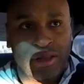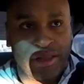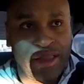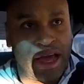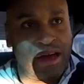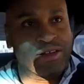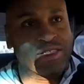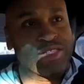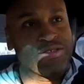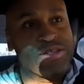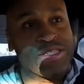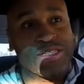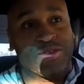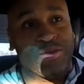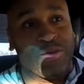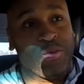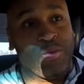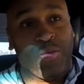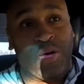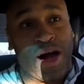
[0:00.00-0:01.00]
that was the
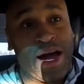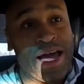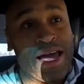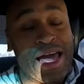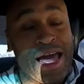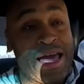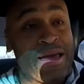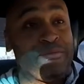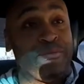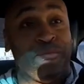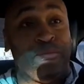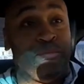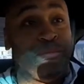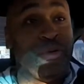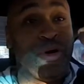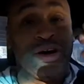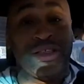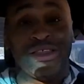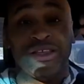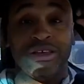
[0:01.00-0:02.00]
reason why I
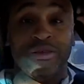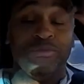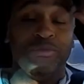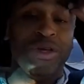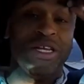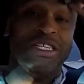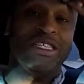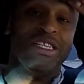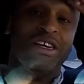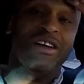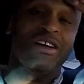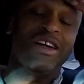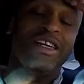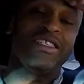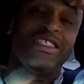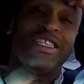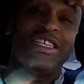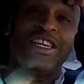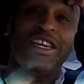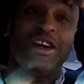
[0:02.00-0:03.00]
bought the BTR
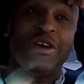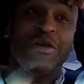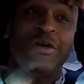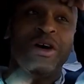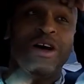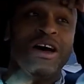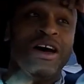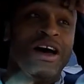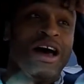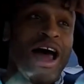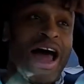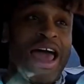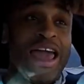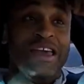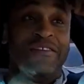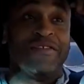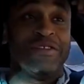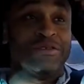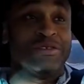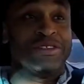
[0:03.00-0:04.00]
ECU. I
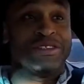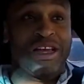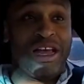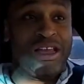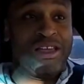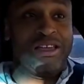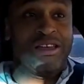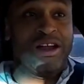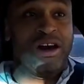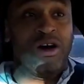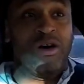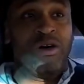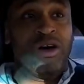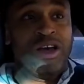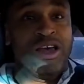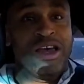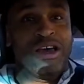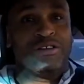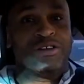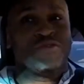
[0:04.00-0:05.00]
even was, you know,
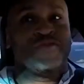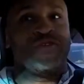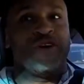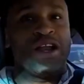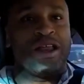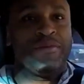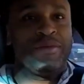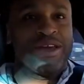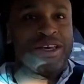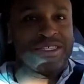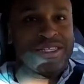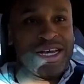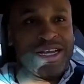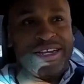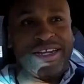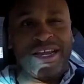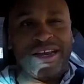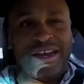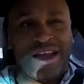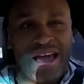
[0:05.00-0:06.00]
it was funny because I
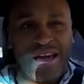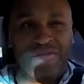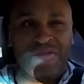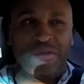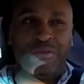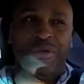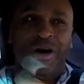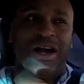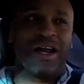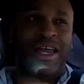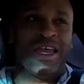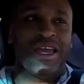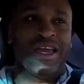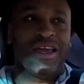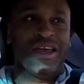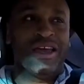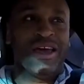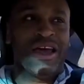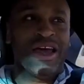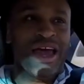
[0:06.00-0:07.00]
didn't have the money
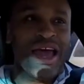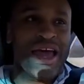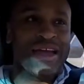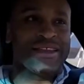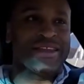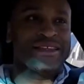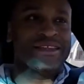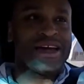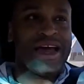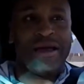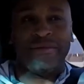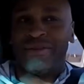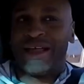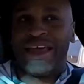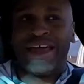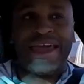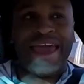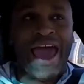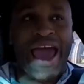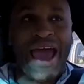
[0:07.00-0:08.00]
at the time,
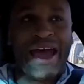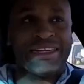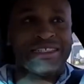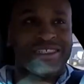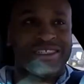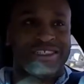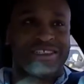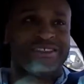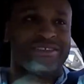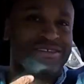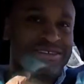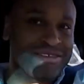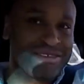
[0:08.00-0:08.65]
like cash, because